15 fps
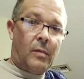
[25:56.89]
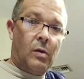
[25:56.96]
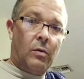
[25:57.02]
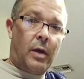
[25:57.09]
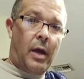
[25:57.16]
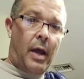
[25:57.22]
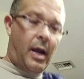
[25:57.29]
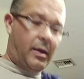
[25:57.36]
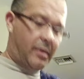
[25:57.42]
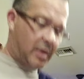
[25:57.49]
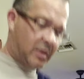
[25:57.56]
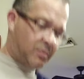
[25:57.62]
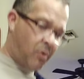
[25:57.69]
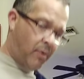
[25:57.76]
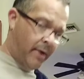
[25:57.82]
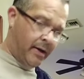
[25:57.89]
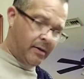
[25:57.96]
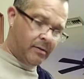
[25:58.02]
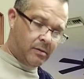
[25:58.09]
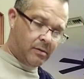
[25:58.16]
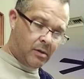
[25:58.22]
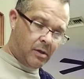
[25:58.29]
Okay, at this point.
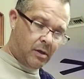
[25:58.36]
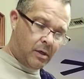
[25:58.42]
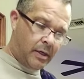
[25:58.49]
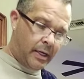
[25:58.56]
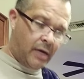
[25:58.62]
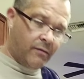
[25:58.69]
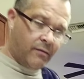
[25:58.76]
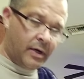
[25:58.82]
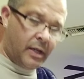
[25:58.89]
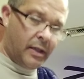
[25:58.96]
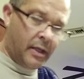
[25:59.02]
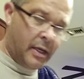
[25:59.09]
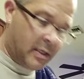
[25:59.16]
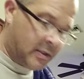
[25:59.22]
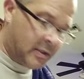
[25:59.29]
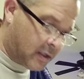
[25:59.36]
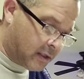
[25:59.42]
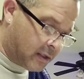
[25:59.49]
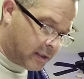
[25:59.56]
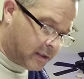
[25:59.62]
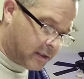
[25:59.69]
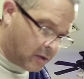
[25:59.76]
I'm going to get rid of this,
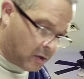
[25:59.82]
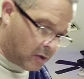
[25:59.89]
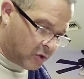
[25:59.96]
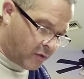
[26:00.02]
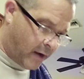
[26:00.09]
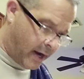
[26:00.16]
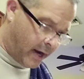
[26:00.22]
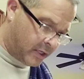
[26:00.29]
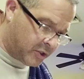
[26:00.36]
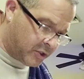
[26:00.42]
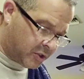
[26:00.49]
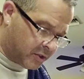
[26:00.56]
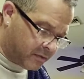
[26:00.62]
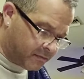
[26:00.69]
because this is all trash.